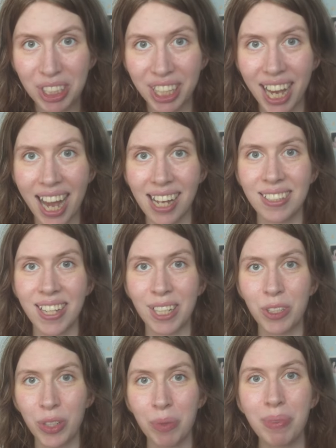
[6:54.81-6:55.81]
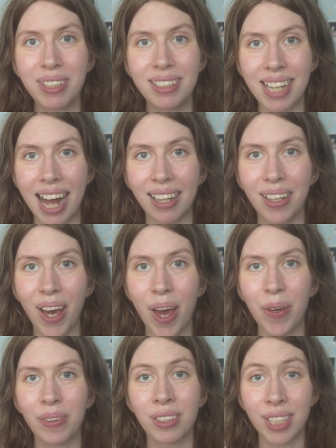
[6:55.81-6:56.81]
She has a triple
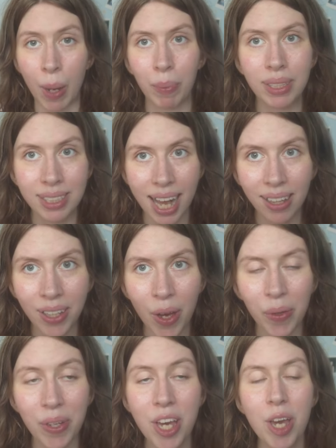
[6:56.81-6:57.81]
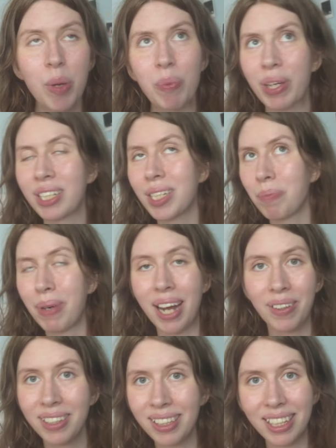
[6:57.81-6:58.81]
salchow, double salchow, because
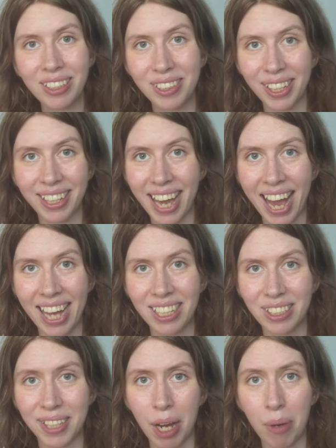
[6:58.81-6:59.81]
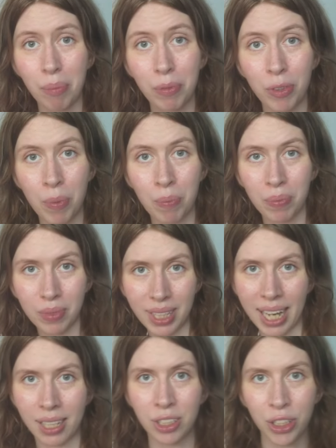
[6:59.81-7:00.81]
apparently she can jump from,
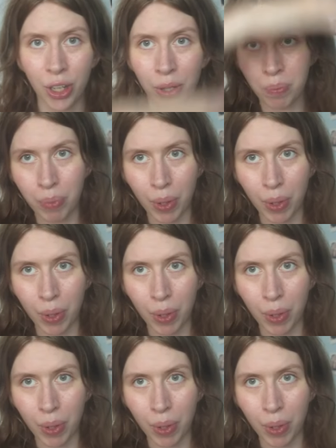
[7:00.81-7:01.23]
like, turn